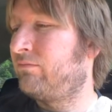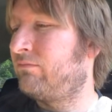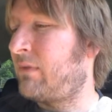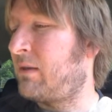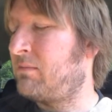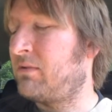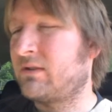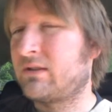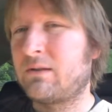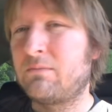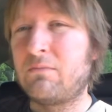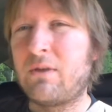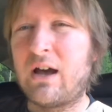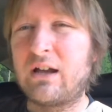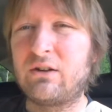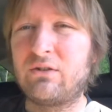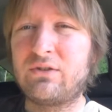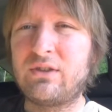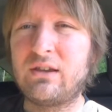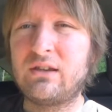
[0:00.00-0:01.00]
Maybe some
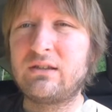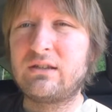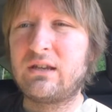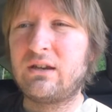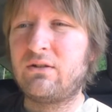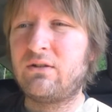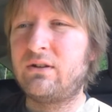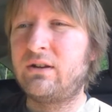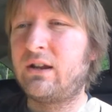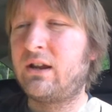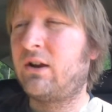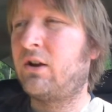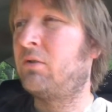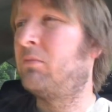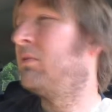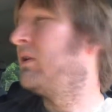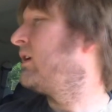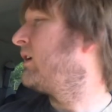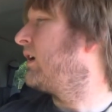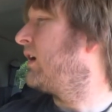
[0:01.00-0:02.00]
minor things here and
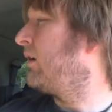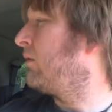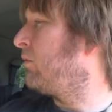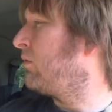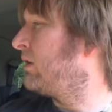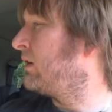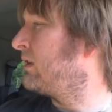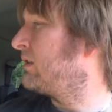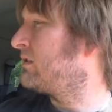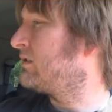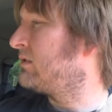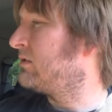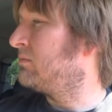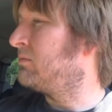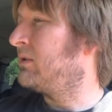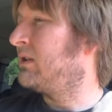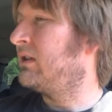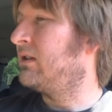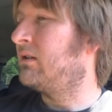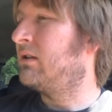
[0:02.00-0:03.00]
there, but I want it to
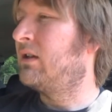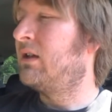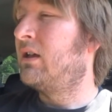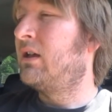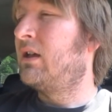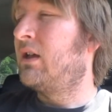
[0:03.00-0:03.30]
be,